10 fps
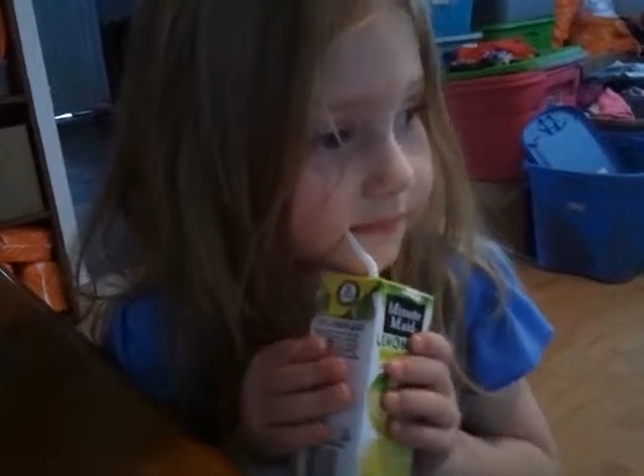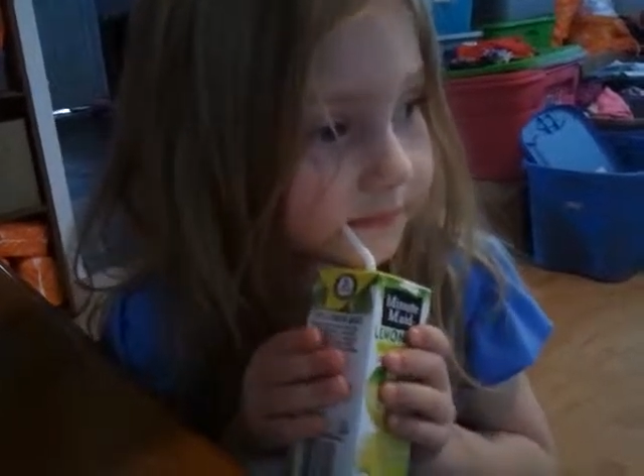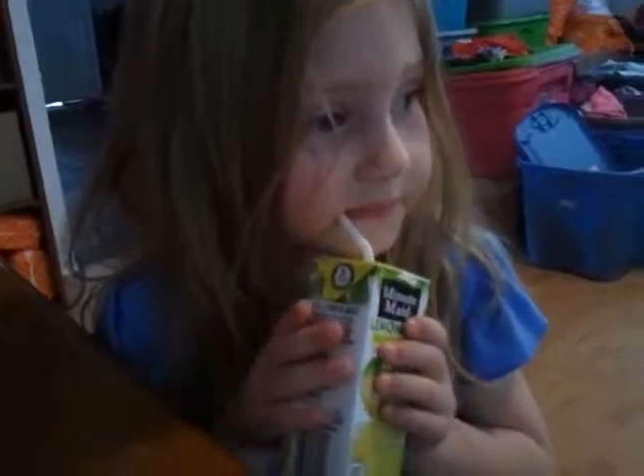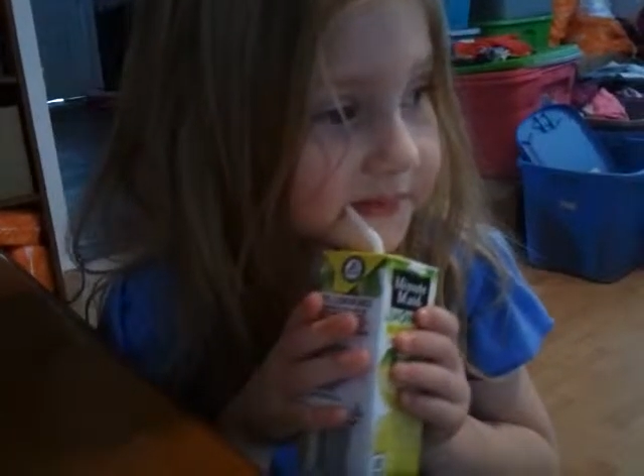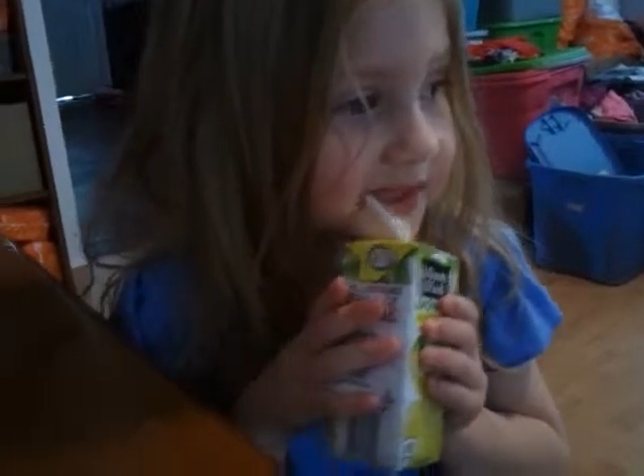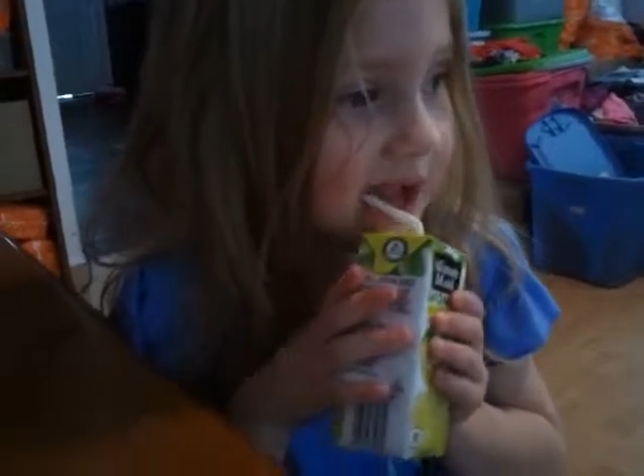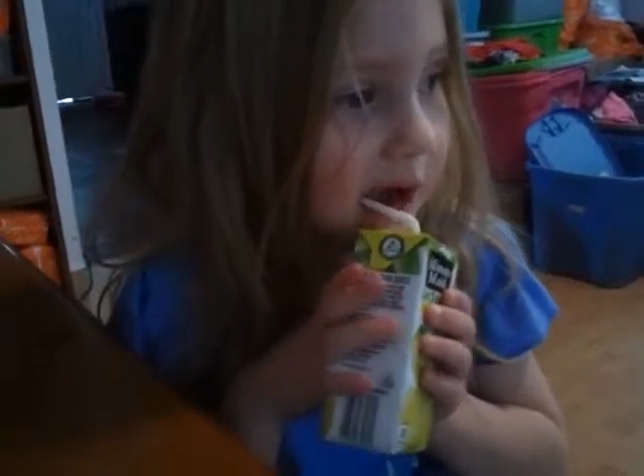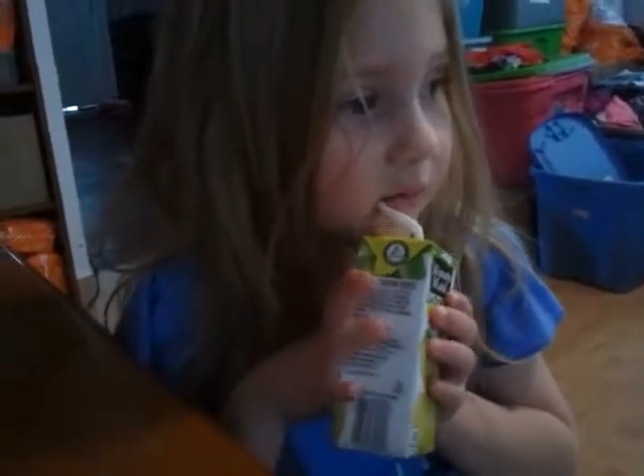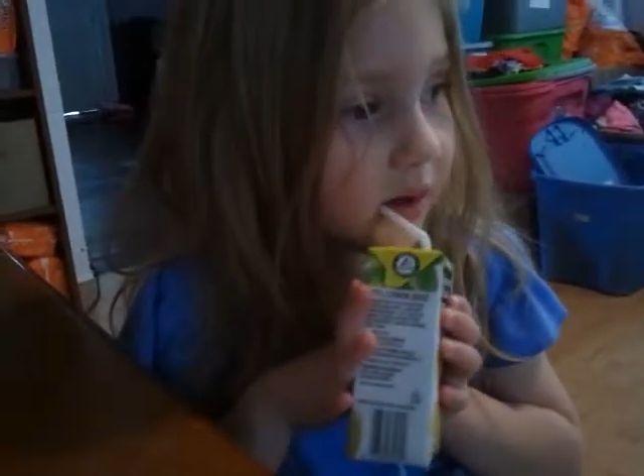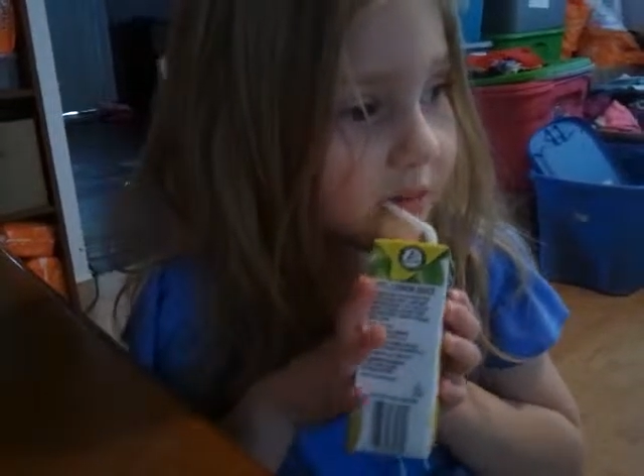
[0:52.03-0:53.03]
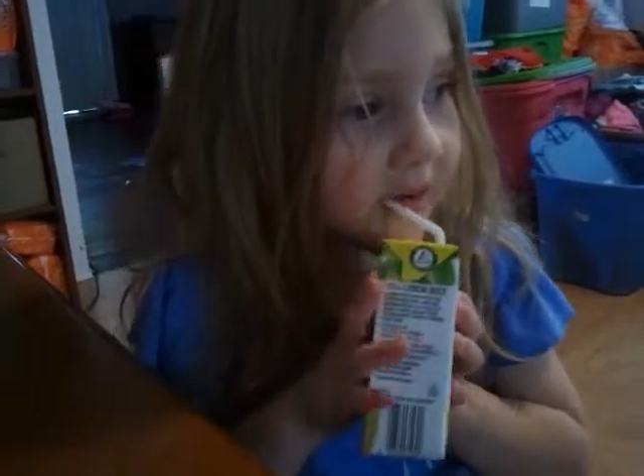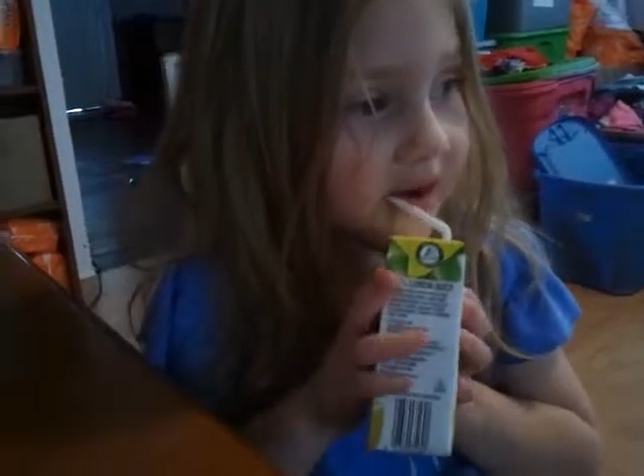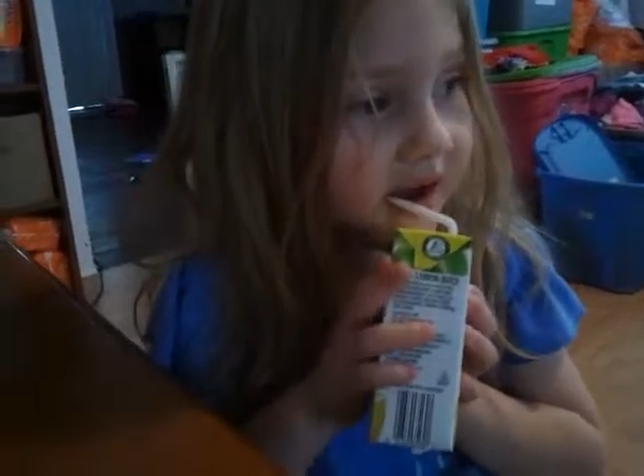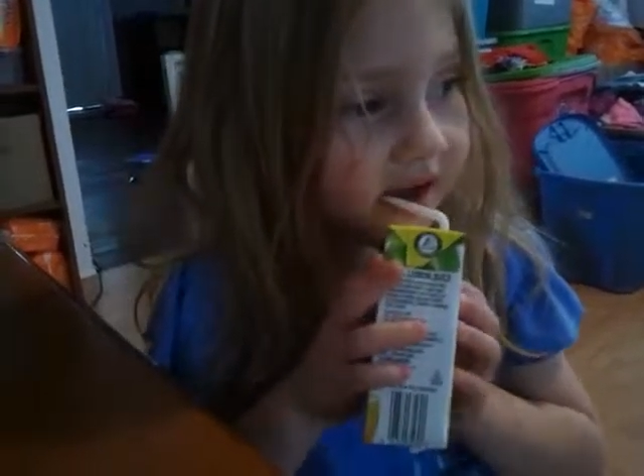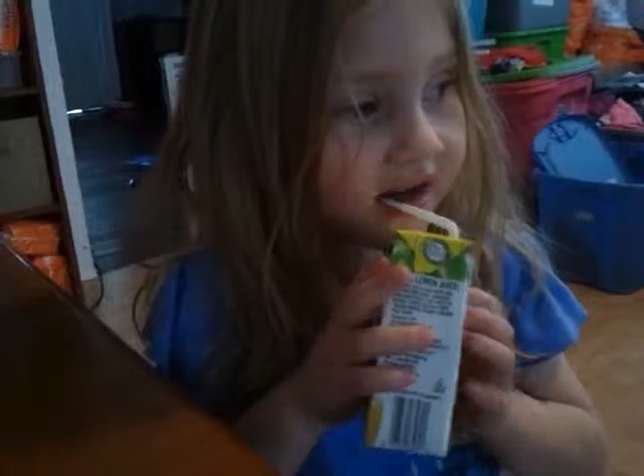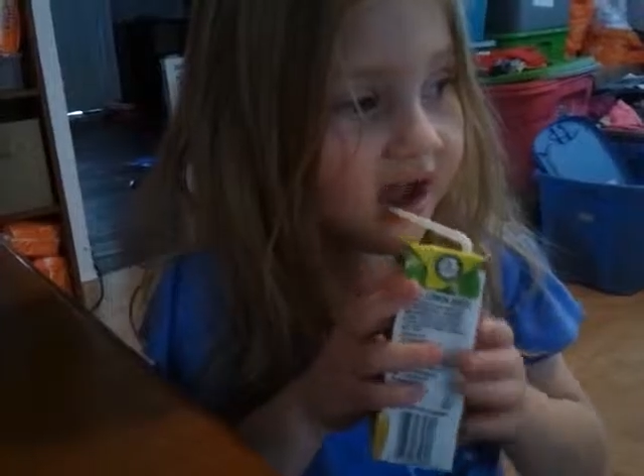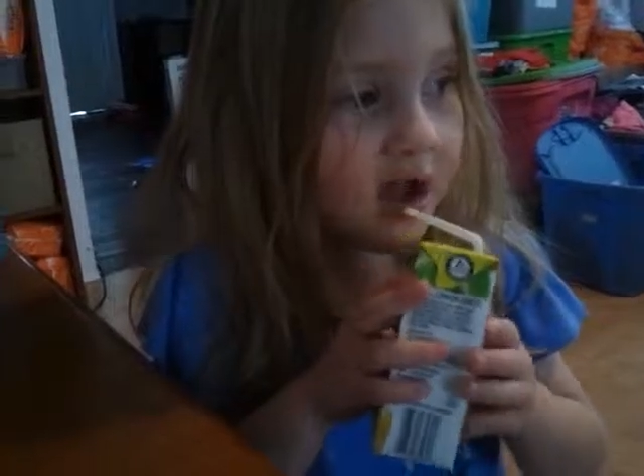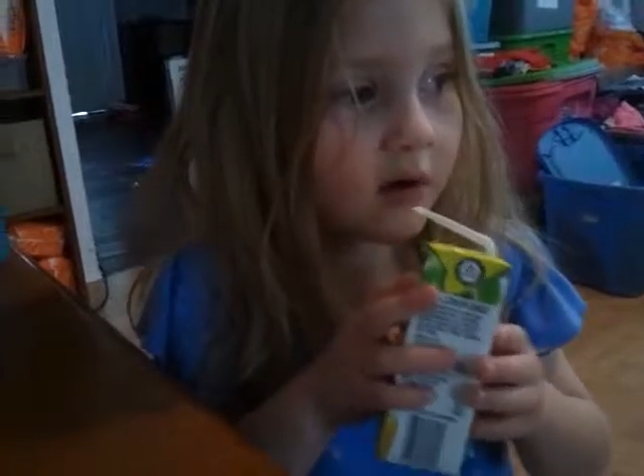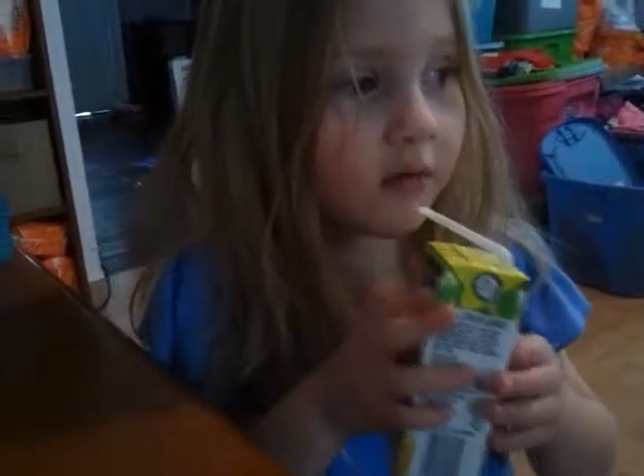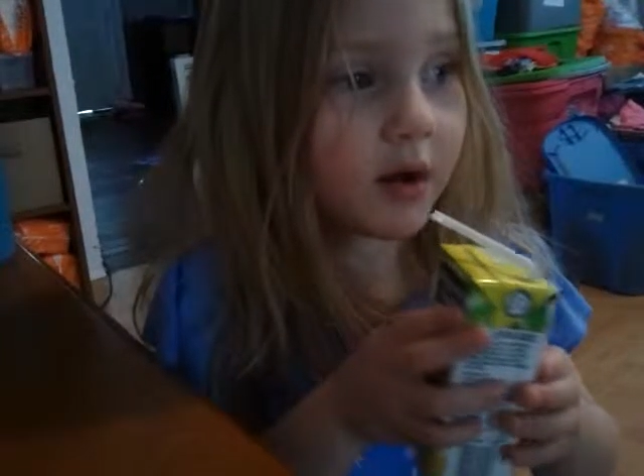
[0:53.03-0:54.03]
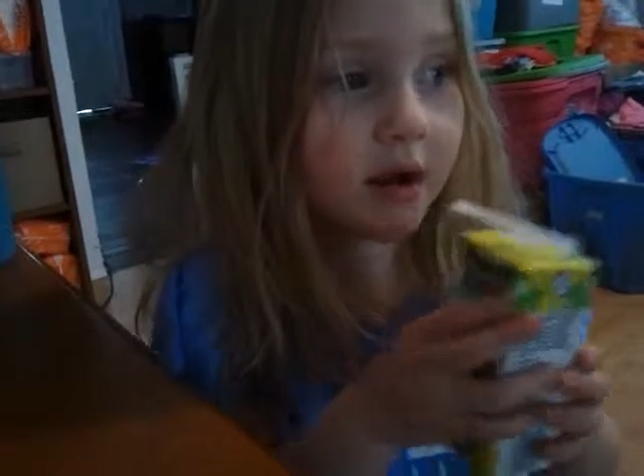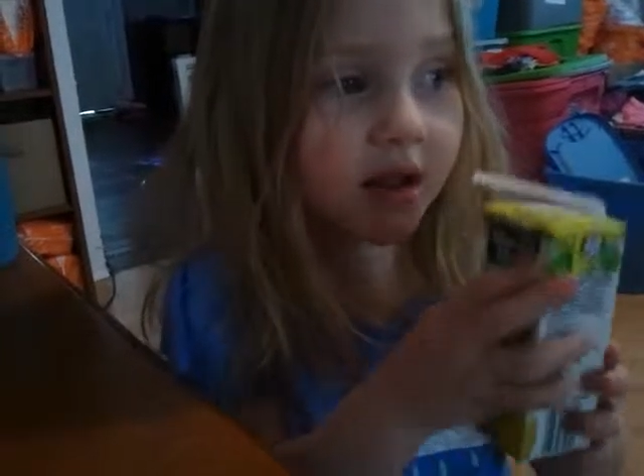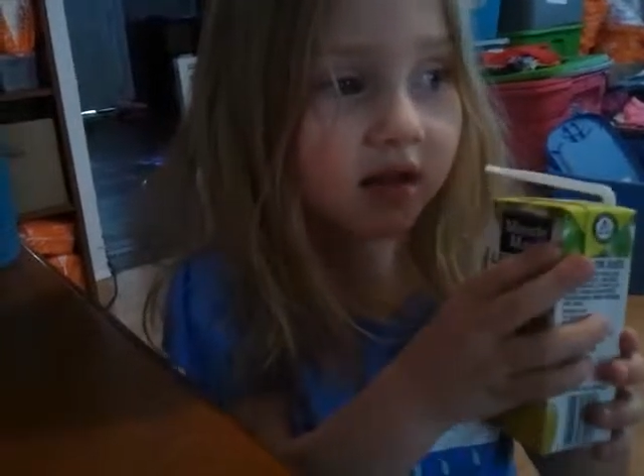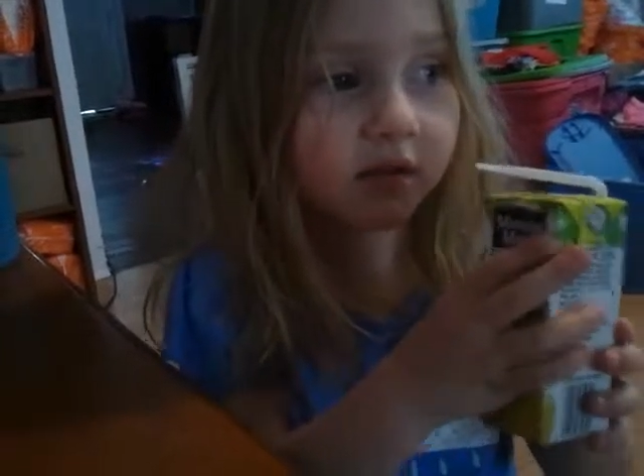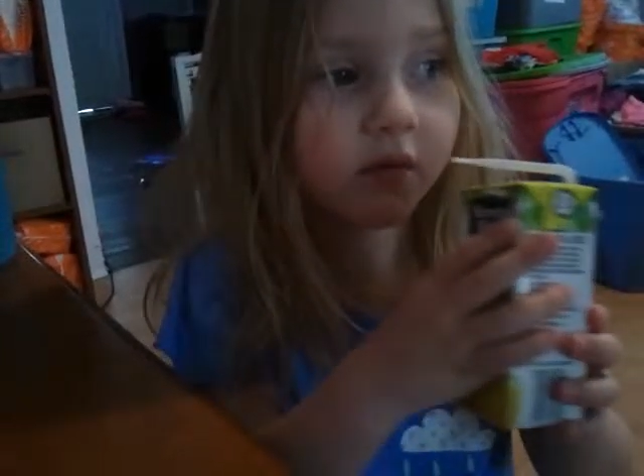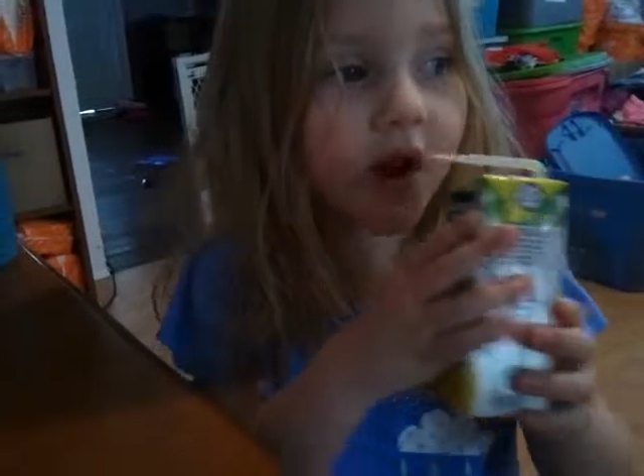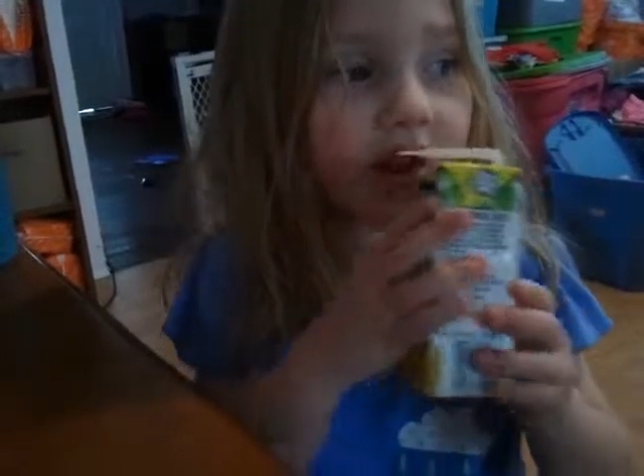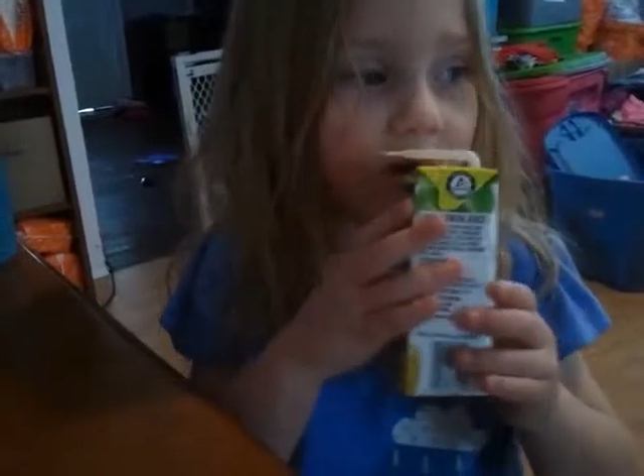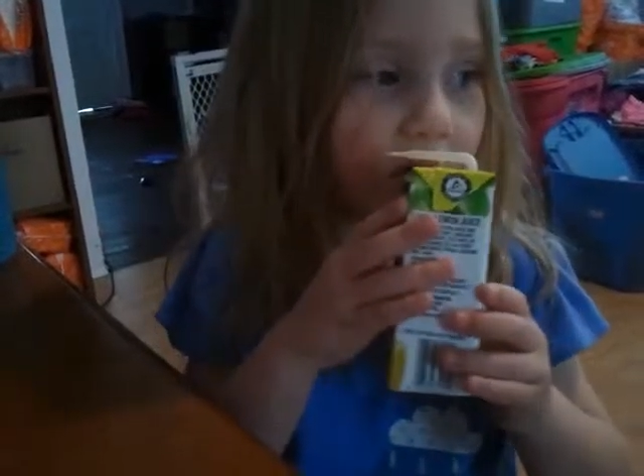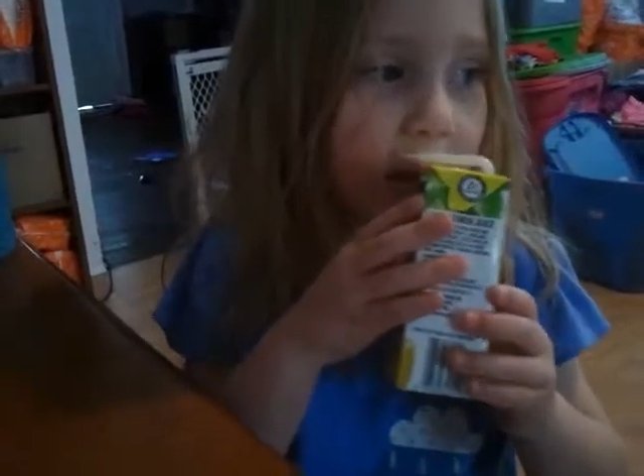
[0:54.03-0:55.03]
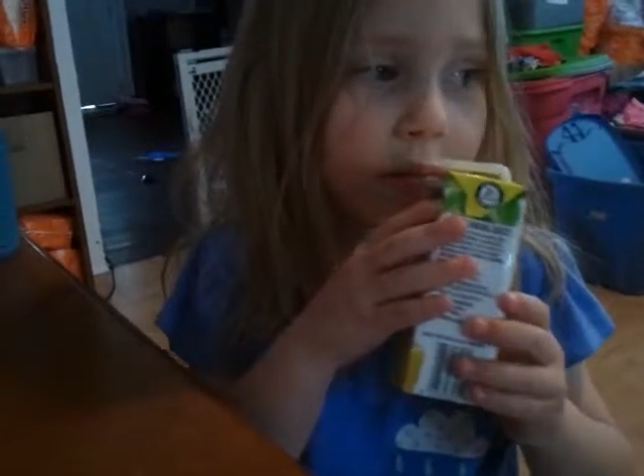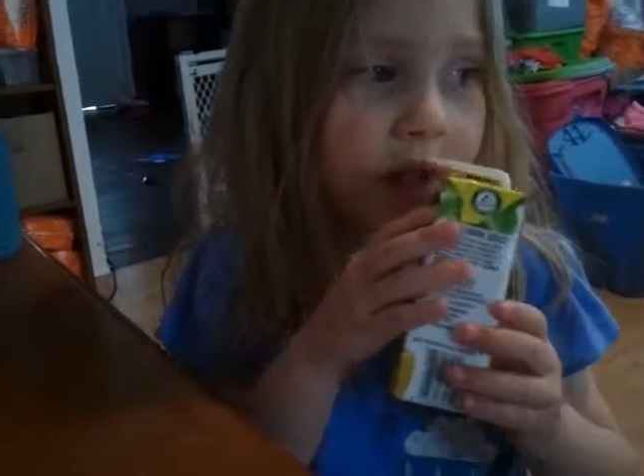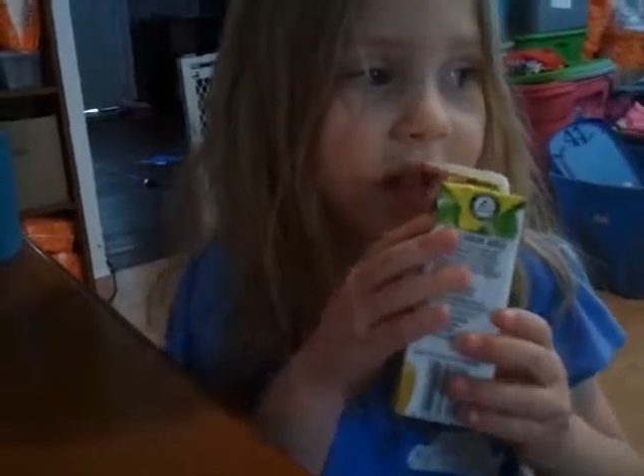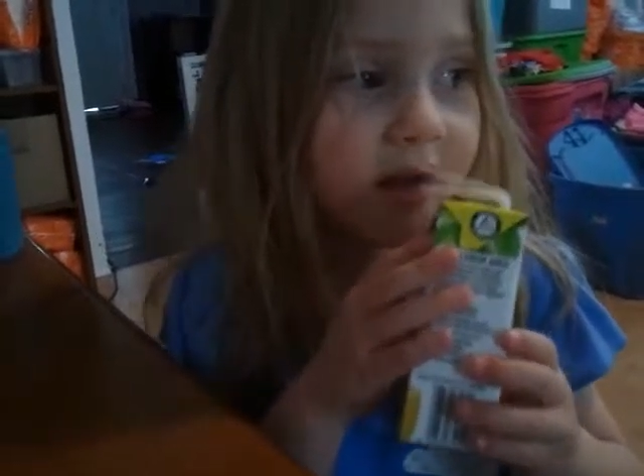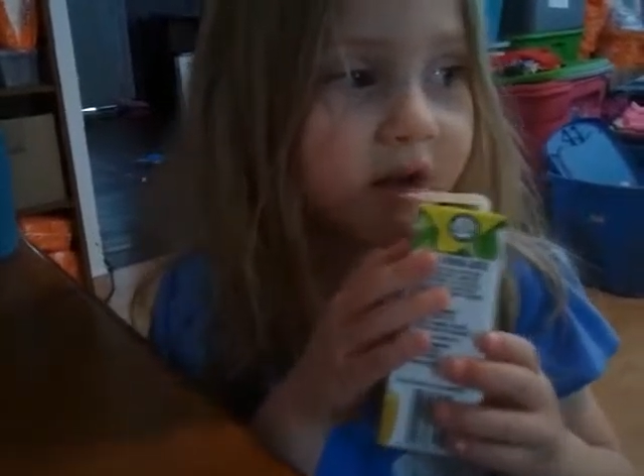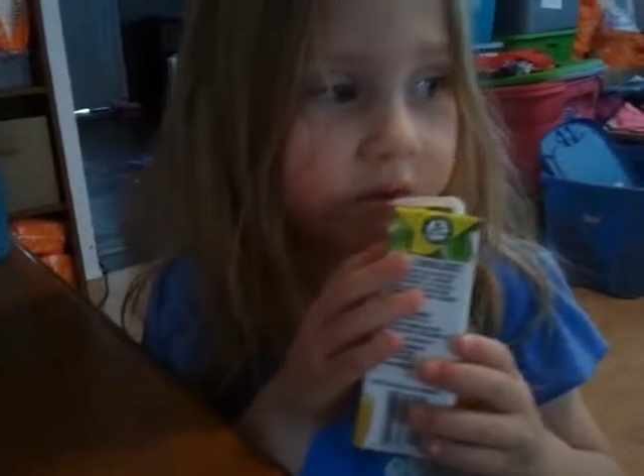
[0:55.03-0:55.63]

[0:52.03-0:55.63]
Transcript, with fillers: Yeah, lemonade. Lemonade's like lemonade.